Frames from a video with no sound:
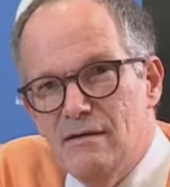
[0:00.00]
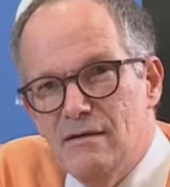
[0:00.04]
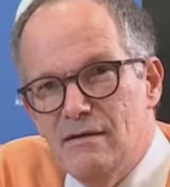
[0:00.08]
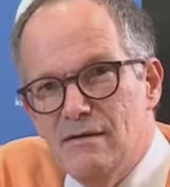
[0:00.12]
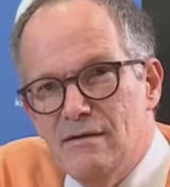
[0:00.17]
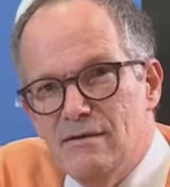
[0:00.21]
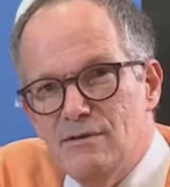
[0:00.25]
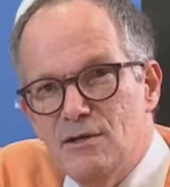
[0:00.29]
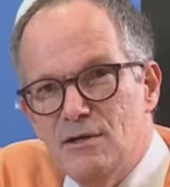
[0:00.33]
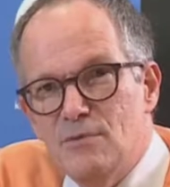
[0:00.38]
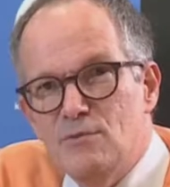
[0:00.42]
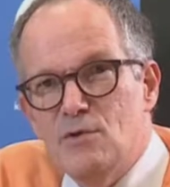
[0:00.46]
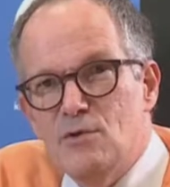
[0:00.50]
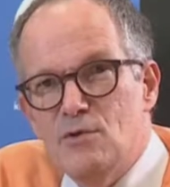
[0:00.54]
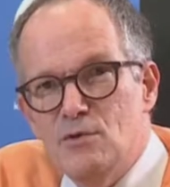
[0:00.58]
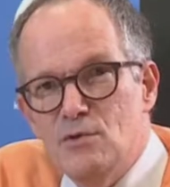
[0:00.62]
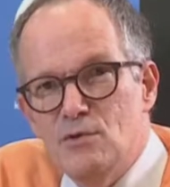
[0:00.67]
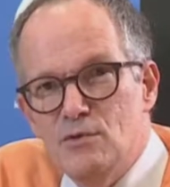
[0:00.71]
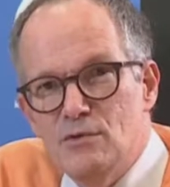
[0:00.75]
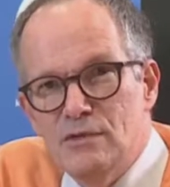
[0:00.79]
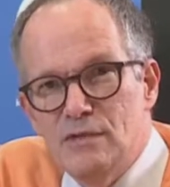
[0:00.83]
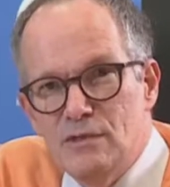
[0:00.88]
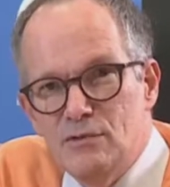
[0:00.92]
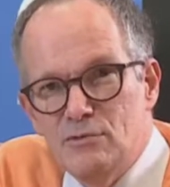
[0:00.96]
some
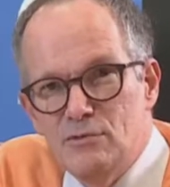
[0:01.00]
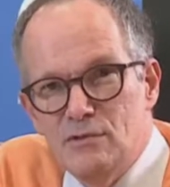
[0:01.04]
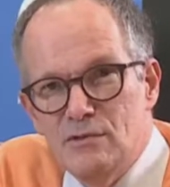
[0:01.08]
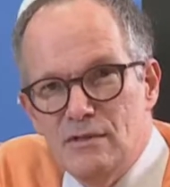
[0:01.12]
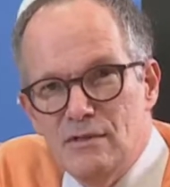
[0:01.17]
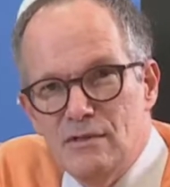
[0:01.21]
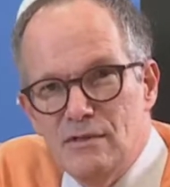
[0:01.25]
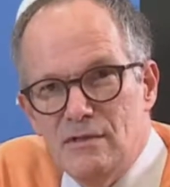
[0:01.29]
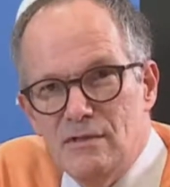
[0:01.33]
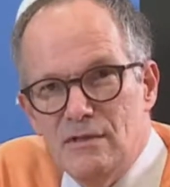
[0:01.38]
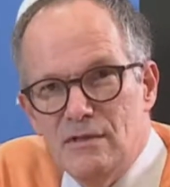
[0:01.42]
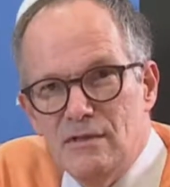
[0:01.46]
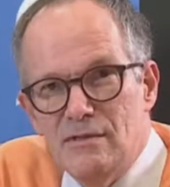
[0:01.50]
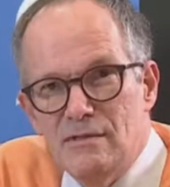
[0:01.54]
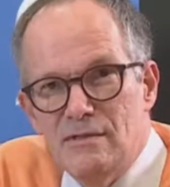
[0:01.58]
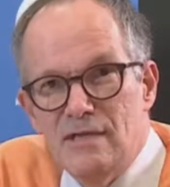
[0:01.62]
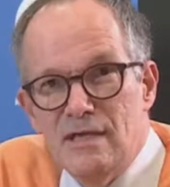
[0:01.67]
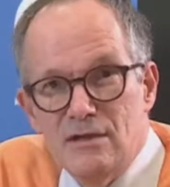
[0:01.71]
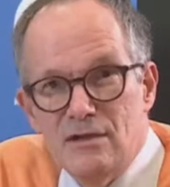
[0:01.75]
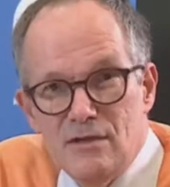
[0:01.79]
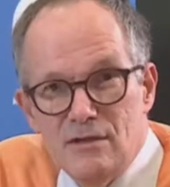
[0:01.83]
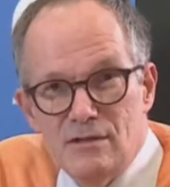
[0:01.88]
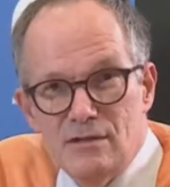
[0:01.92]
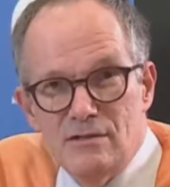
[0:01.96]
clues that would
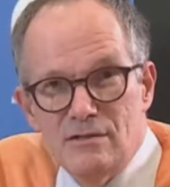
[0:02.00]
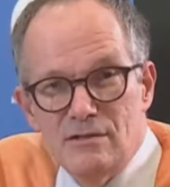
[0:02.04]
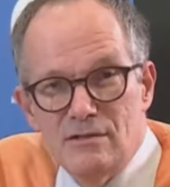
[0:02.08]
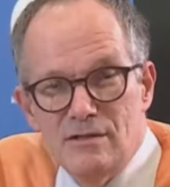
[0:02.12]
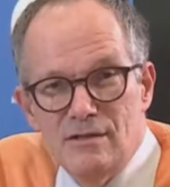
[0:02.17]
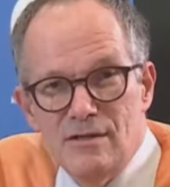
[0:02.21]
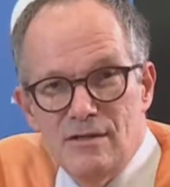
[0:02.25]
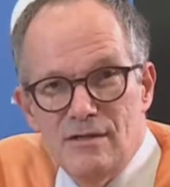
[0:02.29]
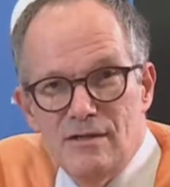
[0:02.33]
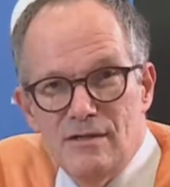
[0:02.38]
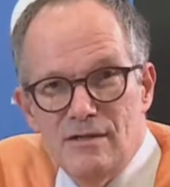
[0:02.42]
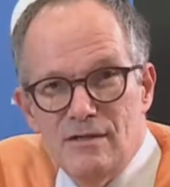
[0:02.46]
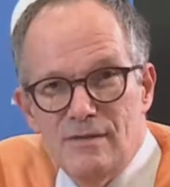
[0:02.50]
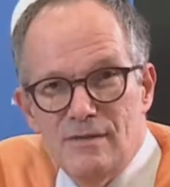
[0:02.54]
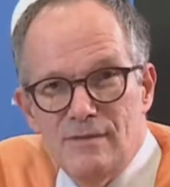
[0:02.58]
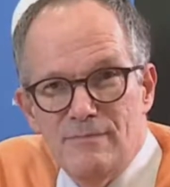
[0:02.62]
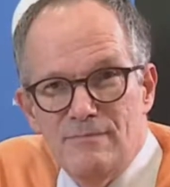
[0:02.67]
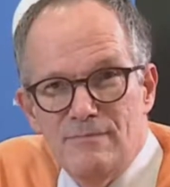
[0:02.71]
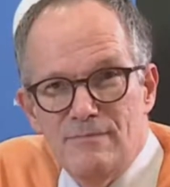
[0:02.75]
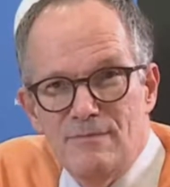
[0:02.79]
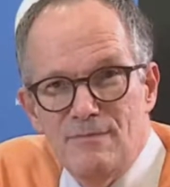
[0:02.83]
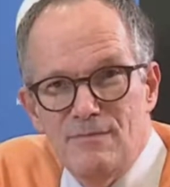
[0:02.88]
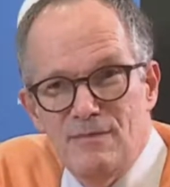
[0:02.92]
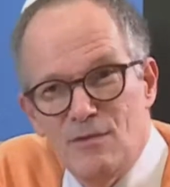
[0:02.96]
tell us the
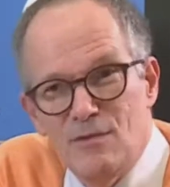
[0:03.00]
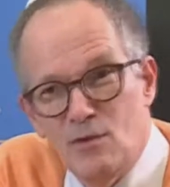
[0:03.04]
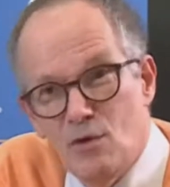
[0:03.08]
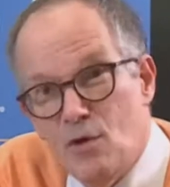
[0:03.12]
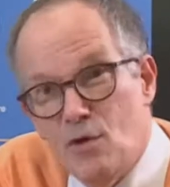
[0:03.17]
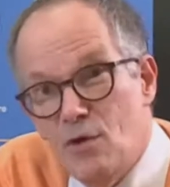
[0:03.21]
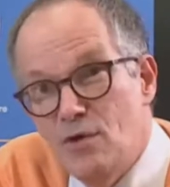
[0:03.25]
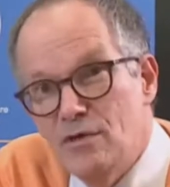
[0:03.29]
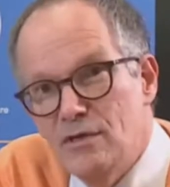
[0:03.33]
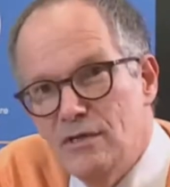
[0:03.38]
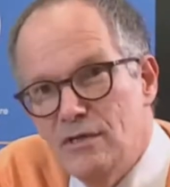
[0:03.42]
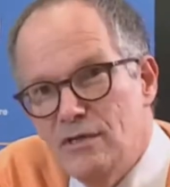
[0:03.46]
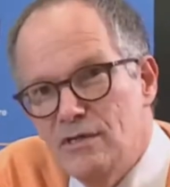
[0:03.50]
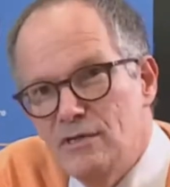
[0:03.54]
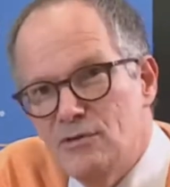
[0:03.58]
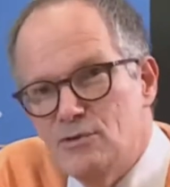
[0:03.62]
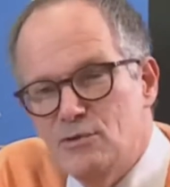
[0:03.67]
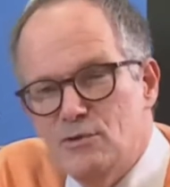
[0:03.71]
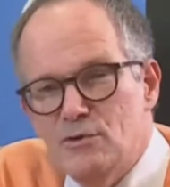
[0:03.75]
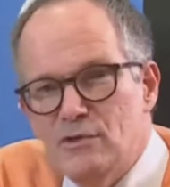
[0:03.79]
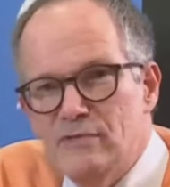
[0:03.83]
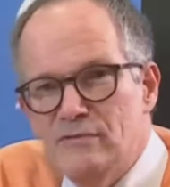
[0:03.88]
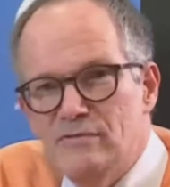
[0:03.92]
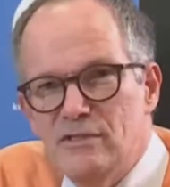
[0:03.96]
early
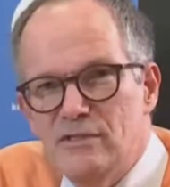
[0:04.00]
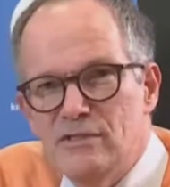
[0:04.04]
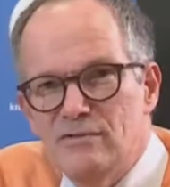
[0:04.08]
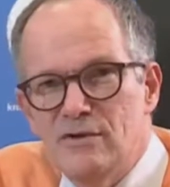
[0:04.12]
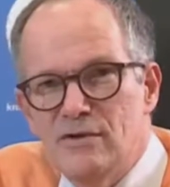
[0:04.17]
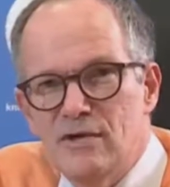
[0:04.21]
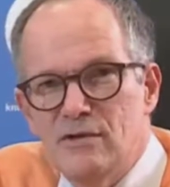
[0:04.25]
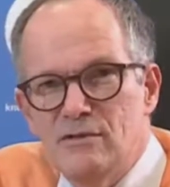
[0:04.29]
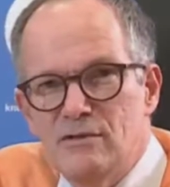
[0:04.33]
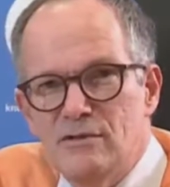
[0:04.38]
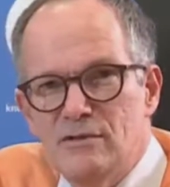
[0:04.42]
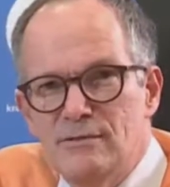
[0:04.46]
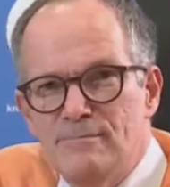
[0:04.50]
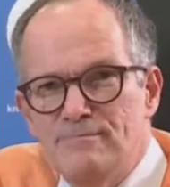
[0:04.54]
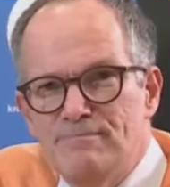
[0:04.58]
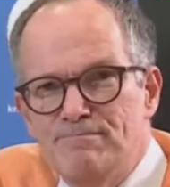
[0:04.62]
history of this virus.